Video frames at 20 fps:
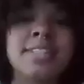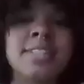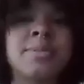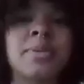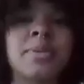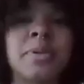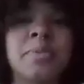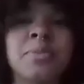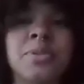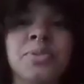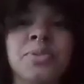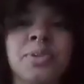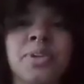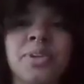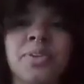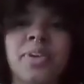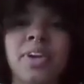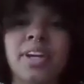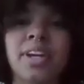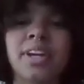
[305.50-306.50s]
what I'm doing
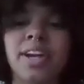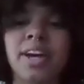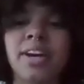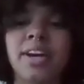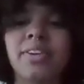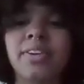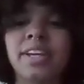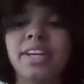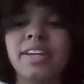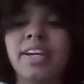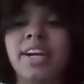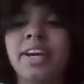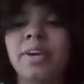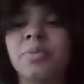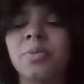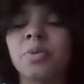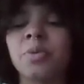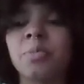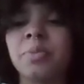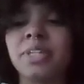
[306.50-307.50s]
right now, and I
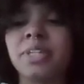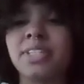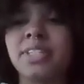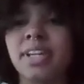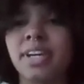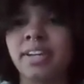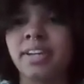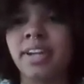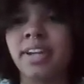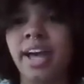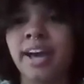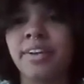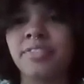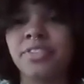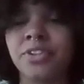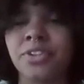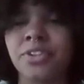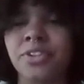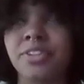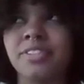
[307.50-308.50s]
will be done
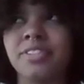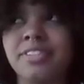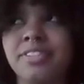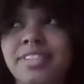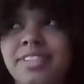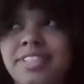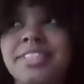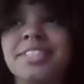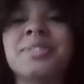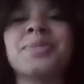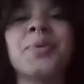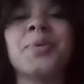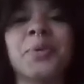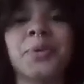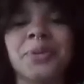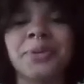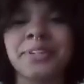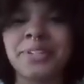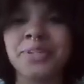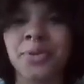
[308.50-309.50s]
after this
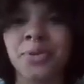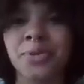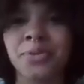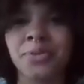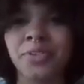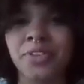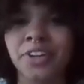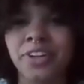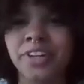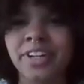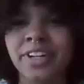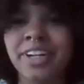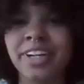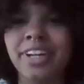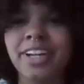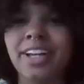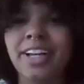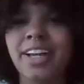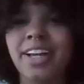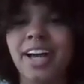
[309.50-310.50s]
quarter is over.
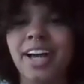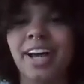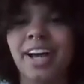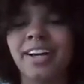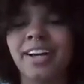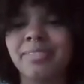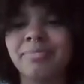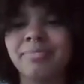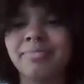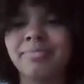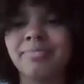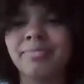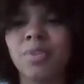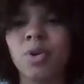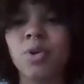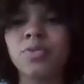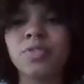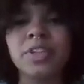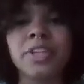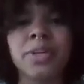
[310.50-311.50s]

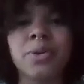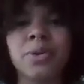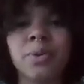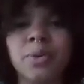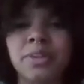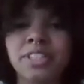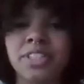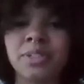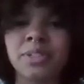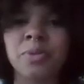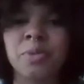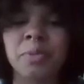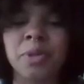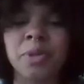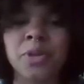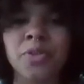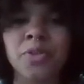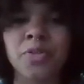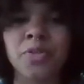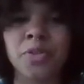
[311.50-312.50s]
Hopefully quarantine will
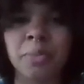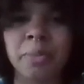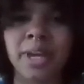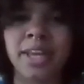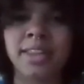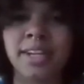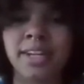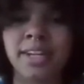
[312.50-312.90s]
be over by then